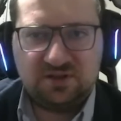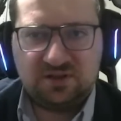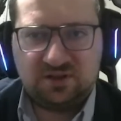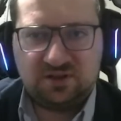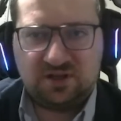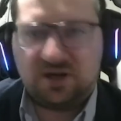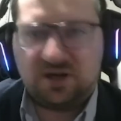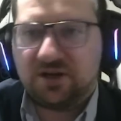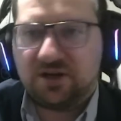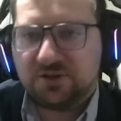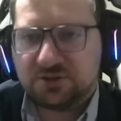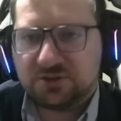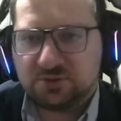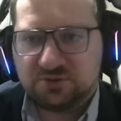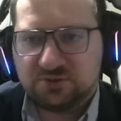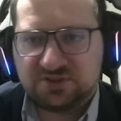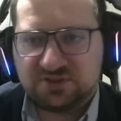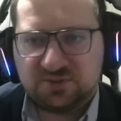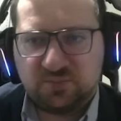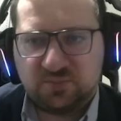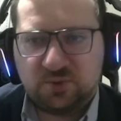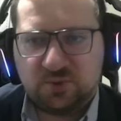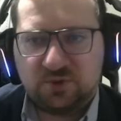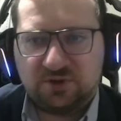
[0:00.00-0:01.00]
large to
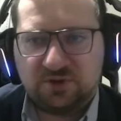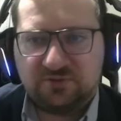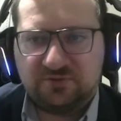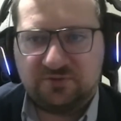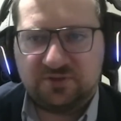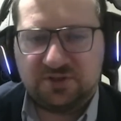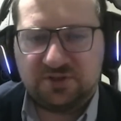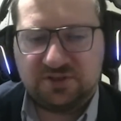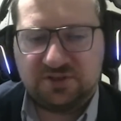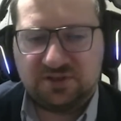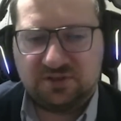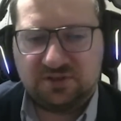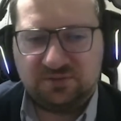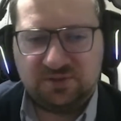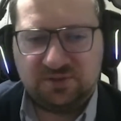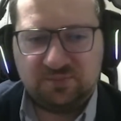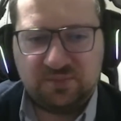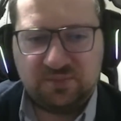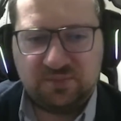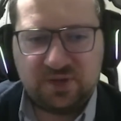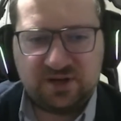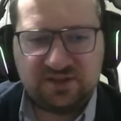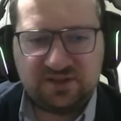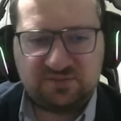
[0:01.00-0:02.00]
support further
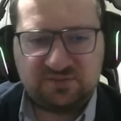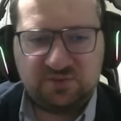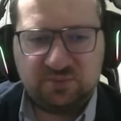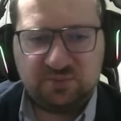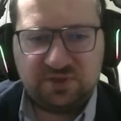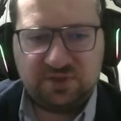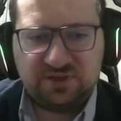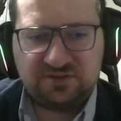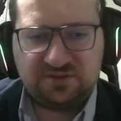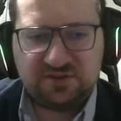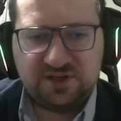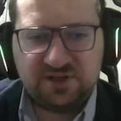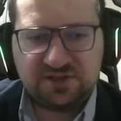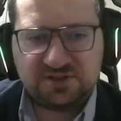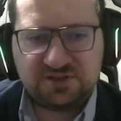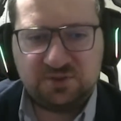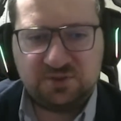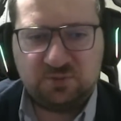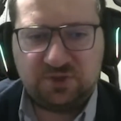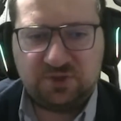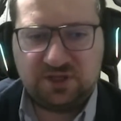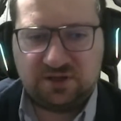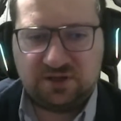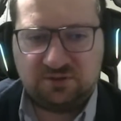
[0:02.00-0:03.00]
mass
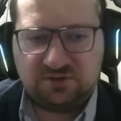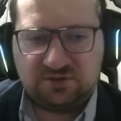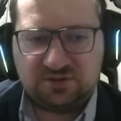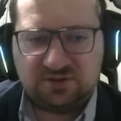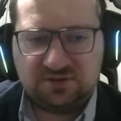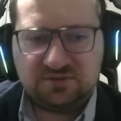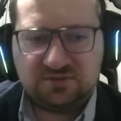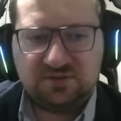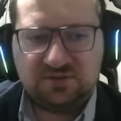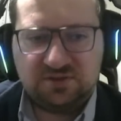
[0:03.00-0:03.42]
mobilization without